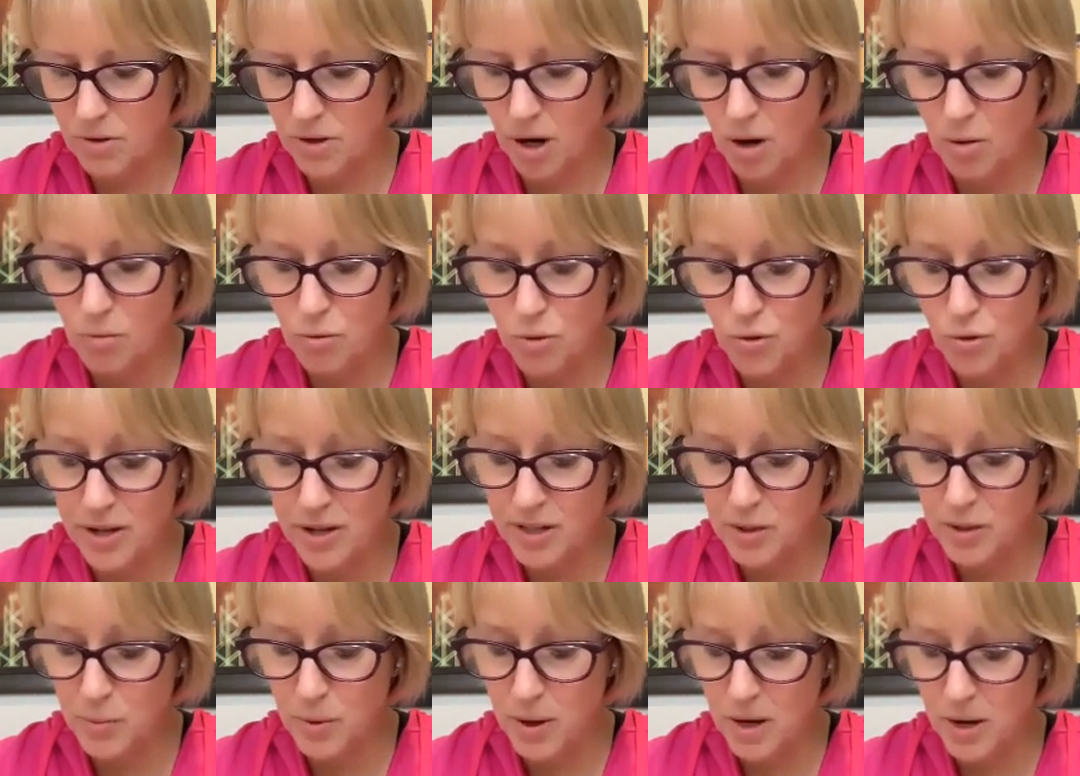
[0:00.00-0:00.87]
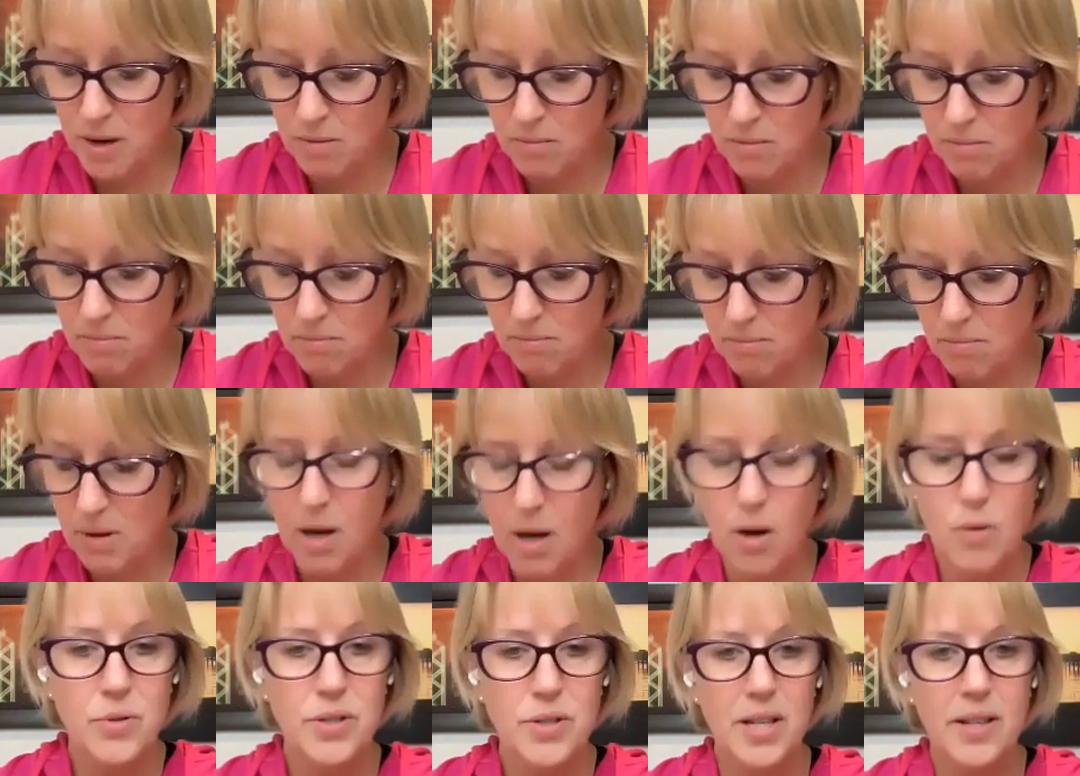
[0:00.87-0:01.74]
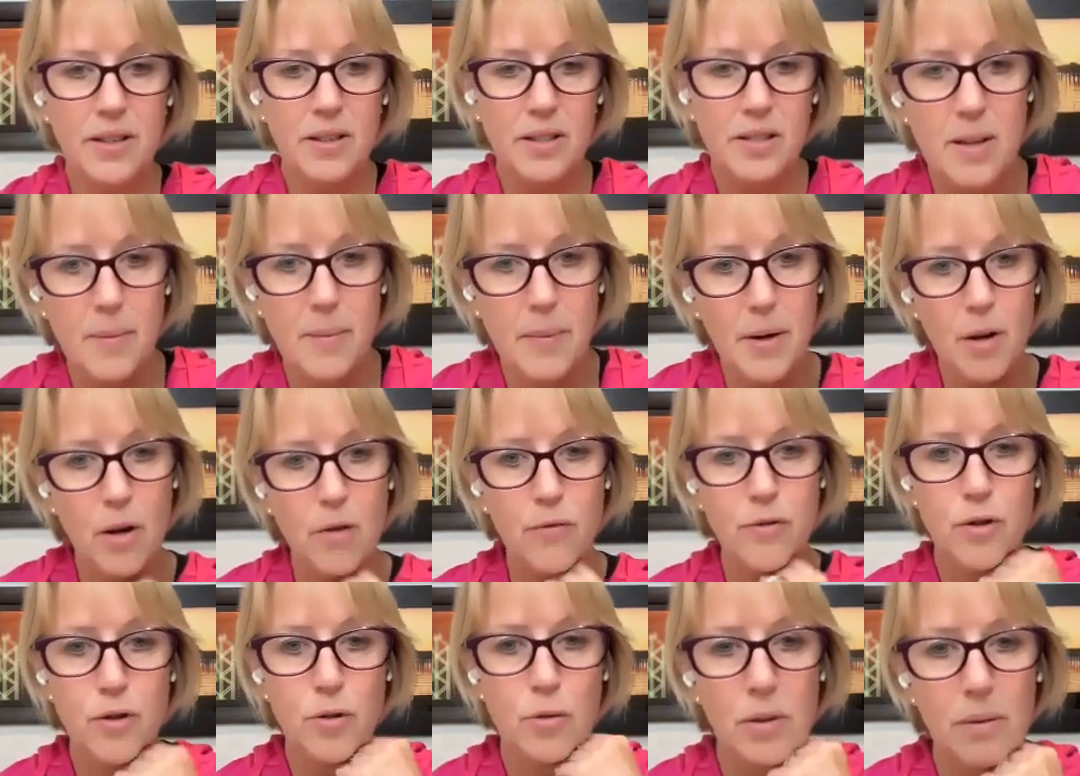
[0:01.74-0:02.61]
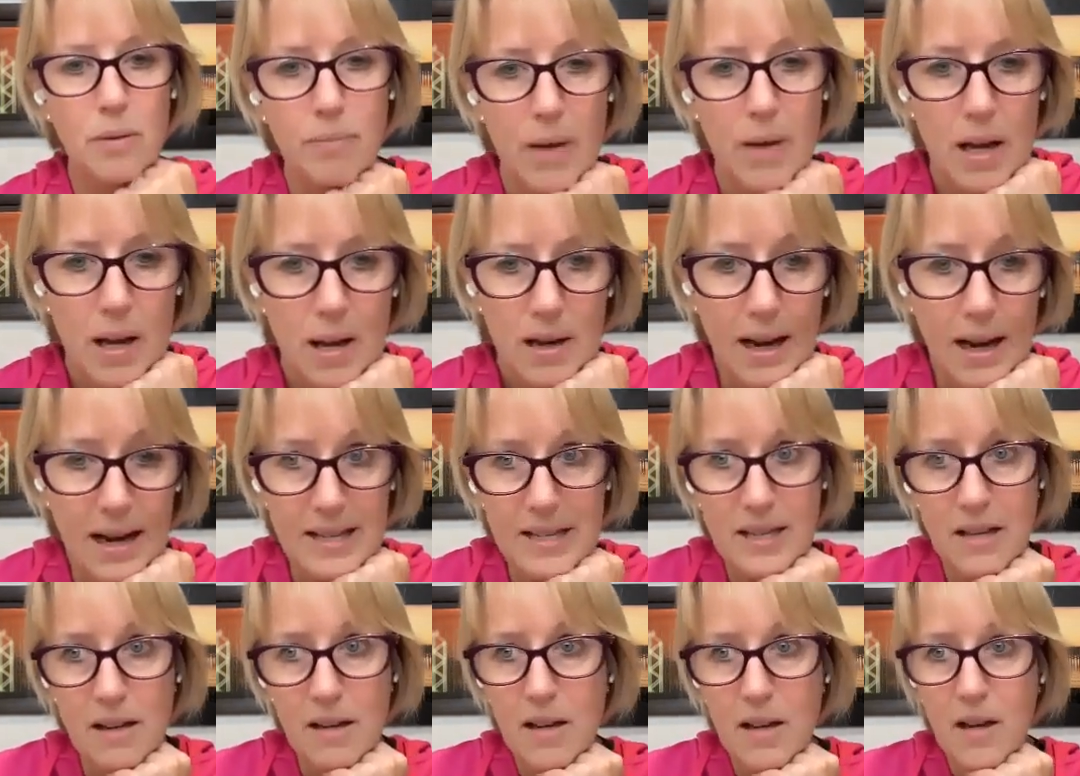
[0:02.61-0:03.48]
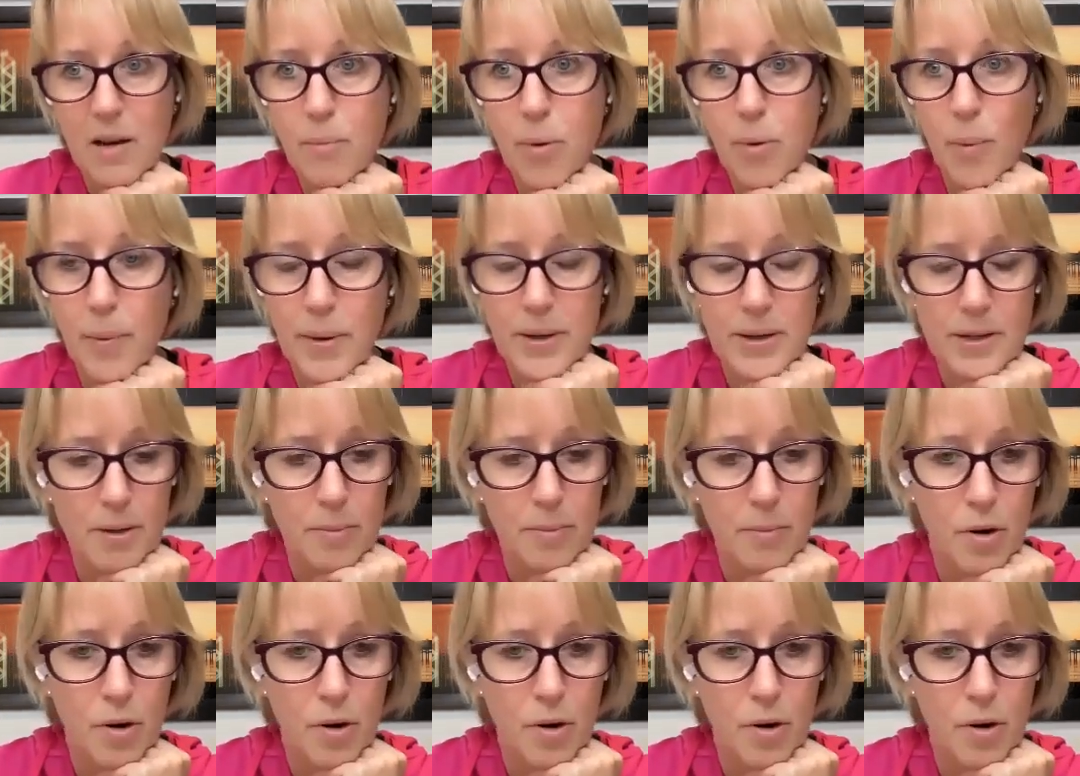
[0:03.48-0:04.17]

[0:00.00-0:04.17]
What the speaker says: do that as well. I'll send something off to her later, probably tomorrow.